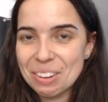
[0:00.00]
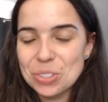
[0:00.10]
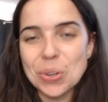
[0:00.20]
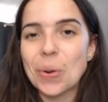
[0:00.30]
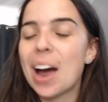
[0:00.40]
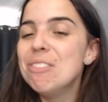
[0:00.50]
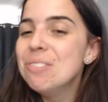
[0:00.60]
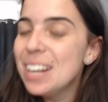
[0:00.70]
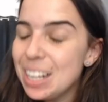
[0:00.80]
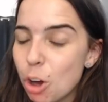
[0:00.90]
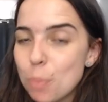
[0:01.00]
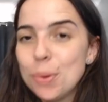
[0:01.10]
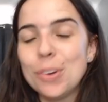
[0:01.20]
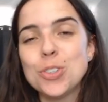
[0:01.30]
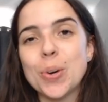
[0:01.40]
So I really hope
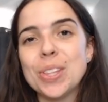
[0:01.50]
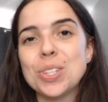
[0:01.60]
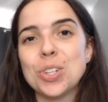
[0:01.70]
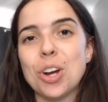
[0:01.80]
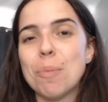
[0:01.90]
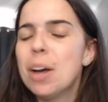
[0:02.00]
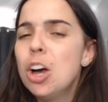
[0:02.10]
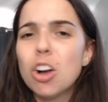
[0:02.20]
you enjoy this term.